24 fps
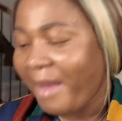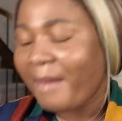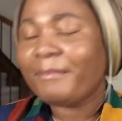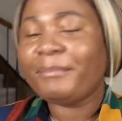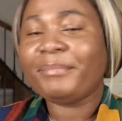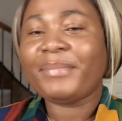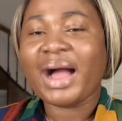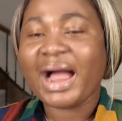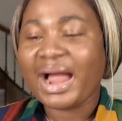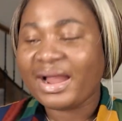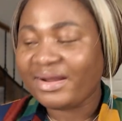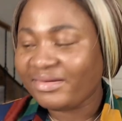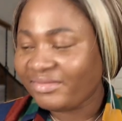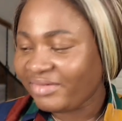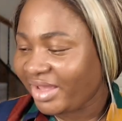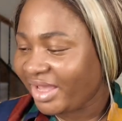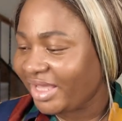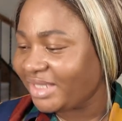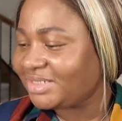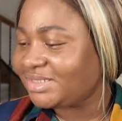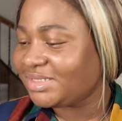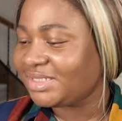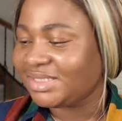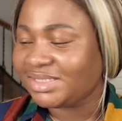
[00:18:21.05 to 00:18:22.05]

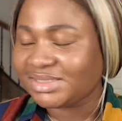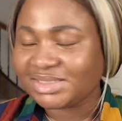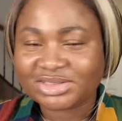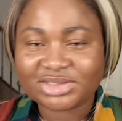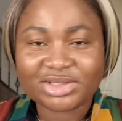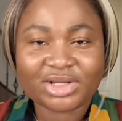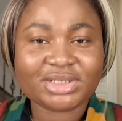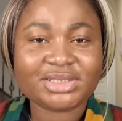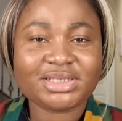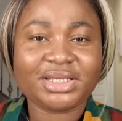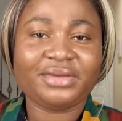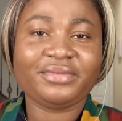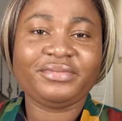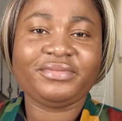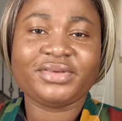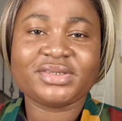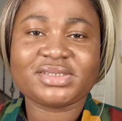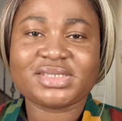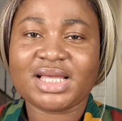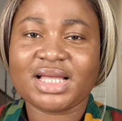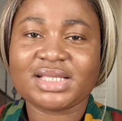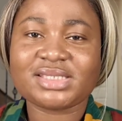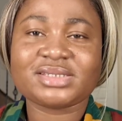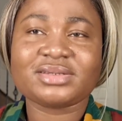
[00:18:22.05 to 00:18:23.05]
Marriage is not a
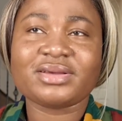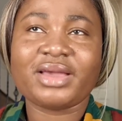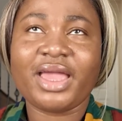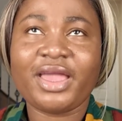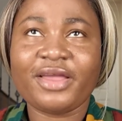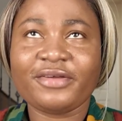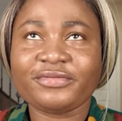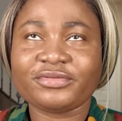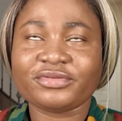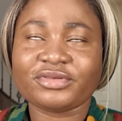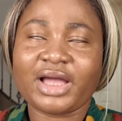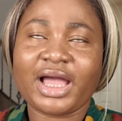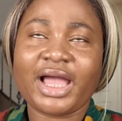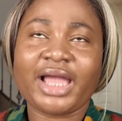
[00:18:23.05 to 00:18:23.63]
visa to heaven.